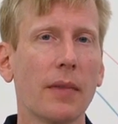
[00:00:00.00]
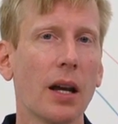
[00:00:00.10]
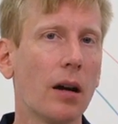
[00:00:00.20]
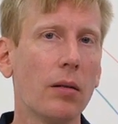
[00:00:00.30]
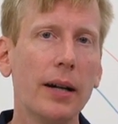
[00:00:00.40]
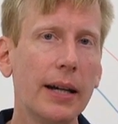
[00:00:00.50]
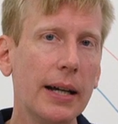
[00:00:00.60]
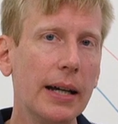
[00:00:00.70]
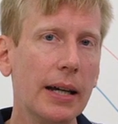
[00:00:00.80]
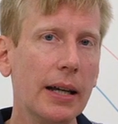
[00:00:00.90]
Now,
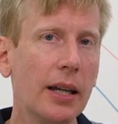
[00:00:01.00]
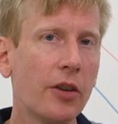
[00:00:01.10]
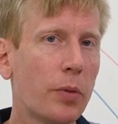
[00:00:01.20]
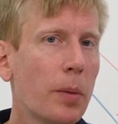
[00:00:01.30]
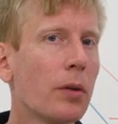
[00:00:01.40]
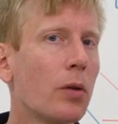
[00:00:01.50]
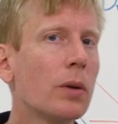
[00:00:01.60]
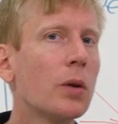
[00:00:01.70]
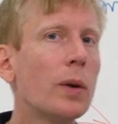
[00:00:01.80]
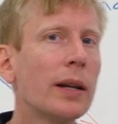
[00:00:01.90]
if people are
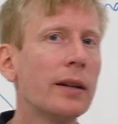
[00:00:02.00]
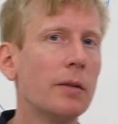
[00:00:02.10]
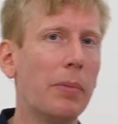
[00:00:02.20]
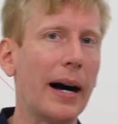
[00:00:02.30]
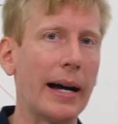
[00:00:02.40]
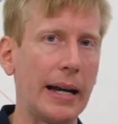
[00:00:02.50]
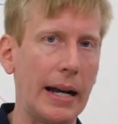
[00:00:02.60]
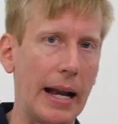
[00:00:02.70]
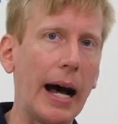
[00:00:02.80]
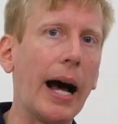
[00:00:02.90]
only willing to
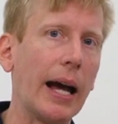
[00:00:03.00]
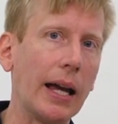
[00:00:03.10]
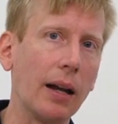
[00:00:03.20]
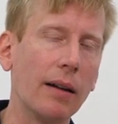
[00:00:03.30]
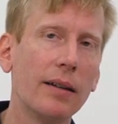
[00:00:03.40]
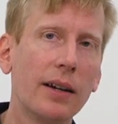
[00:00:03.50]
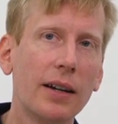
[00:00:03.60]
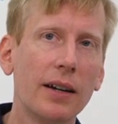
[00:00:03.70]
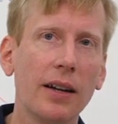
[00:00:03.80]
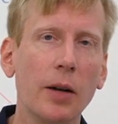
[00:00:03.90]
buy 9,
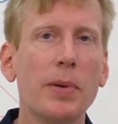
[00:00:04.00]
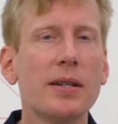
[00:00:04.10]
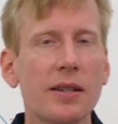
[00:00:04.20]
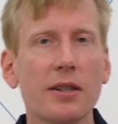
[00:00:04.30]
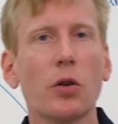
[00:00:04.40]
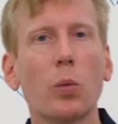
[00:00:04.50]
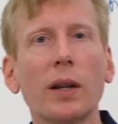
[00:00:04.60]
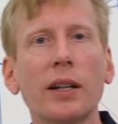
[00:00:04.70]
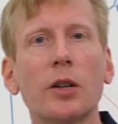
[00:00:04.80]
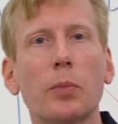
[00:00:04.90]
and businesses are
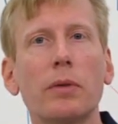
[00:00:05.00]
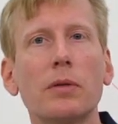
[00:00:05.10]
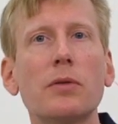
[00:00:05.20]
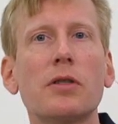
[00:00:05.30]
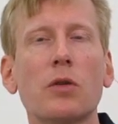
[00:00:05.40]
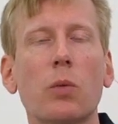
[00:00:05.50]
willing to produce